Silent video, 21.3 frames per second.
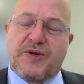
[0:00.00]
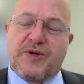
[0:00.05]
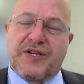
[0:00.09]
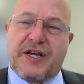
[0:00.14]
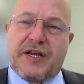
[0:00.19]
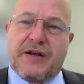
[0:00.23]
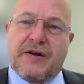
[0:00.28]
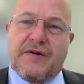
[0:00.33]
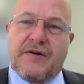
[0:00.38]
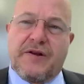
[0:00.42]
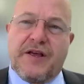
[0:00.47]

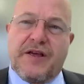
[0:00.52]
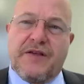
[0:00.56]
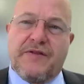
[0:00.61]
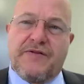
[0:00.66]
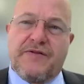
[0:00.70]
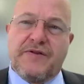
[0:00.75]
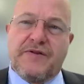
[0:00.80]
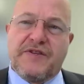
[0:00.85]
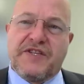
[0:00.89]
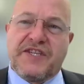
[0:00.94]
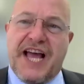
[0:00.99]
particularly
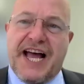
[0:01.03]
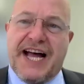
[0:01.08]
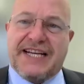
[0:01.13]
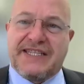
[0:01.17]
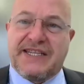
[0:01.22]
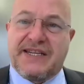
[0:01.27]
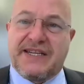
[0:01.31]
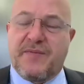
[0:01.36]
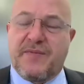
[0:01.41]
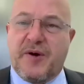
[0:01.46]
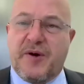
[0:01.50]

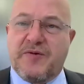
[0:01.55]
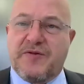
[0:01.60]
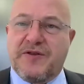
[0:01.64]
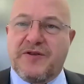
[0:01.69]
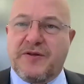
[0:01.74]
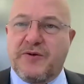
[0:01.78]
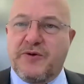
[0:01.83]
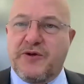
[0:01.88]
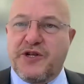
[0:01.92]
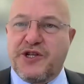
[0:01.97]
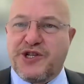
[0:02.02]
enthusiastic about
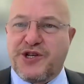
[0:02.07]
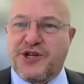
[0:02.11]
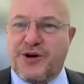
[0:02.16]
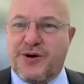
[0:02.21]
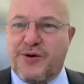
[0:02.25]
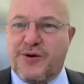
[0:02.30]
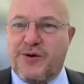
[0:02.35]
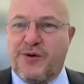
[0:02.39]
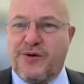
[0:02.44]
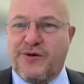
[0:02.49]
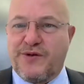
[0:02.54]
diluting
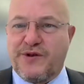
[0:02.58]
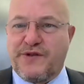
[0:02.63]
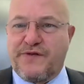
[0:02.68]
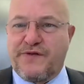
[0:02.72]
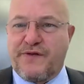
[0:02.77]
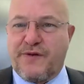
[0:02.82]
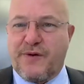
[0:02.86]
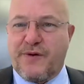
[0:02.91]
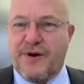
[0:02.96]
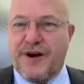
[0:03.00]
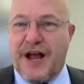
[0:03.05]
shareholders
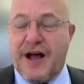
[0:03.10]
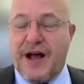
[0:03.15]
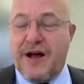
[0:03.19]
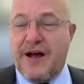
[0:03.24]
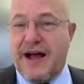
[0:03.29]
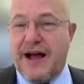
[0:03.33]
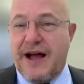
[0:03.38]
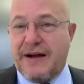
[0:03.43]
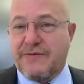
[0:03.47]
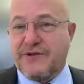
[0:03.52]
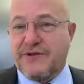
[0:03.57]
for an
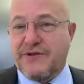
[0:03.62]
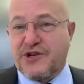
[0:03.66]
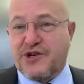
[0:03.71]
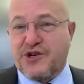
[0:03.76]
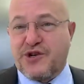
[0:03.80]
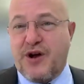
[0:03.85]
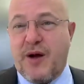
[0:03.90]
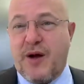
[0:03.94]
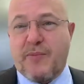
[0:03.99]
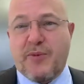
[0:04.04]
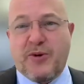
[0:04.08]

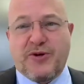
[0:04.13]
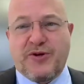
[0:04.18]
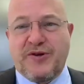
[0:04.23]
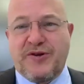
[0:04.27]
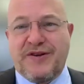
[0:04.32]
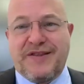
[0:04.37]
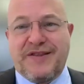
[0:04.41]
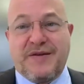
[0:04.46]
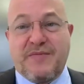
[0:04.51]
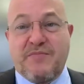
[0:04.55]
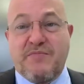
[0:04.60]
acquisition
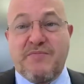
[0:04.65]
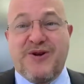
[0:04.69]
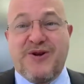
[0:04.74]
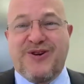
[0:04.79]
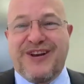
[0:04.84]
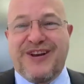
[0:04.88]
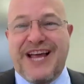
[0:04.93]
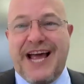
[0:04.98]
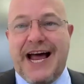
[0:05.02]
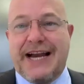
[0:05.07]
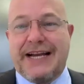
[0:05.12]
opportunity that
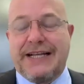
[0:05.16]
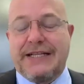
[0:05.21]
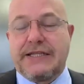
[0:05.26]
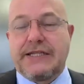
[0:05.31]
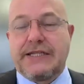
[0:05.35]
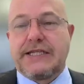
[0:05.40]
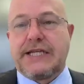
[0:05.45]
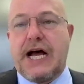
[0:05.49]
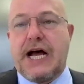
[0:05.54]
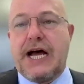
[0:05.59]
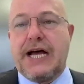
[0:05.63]
merely added
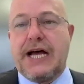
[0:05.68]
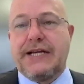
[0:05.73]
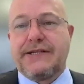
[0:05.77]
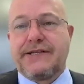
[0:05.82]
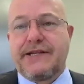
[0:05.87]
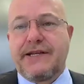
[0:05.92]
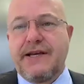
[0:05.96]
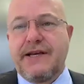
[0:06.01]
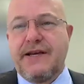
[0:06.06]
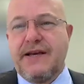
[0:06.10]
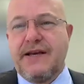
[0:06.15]

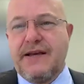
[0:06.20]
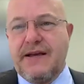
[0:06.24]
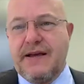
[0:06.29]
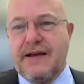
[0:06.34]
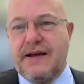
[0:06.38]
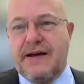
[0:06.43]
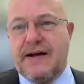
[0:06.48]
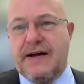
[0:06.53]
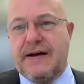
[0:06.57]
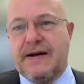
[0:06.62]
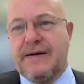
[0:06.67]
size
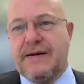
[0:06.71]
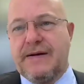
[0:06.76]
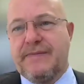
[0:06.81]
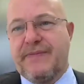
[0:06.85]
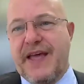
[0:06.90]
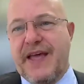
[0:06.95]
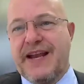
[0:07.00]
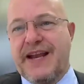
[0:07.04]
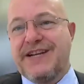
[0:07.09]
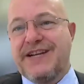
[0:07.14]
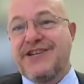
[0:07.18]

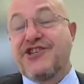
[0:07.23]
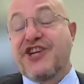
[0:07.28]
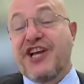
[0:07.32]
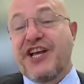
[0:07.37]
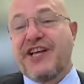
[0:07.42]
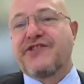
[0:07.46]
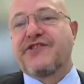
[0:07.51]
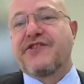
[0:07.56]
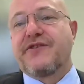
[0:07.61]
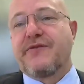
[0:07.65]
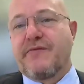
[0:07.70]
and
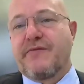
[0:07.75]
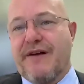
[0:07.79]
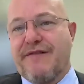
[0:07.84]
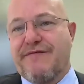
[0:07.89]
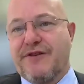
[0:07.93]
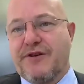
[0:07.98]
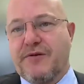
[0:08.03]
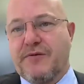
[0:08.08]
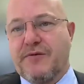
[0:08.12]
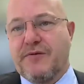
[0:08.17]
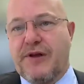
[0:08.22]
adjacent
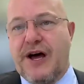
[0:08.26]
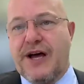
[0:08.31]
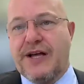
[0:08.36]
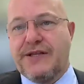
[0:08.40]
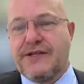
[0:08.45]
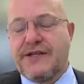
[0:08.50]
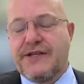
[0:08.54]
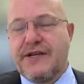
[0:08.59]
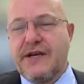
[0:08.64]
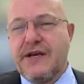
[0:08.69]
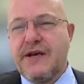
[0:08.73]
revenue
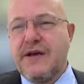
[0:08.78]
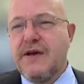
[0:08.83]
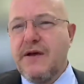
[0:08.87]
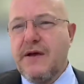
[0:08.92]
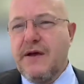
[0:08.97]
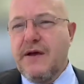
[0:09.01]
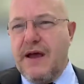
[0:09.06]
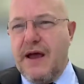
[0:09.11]
lines.